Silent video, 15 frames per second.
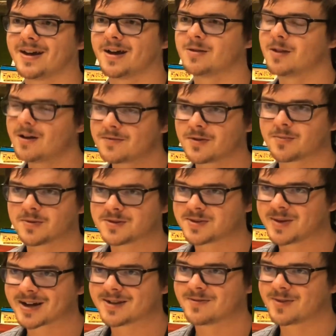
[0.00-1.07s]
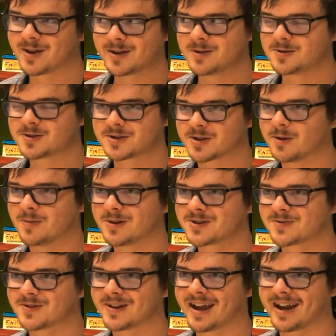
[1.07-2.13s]
Man, I love your perspective. Thank you so much
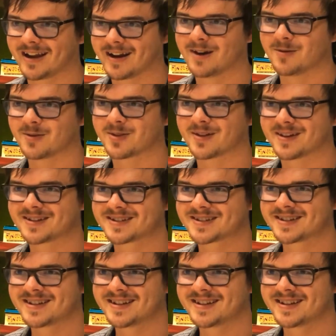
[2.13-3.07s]
for hanging out with us.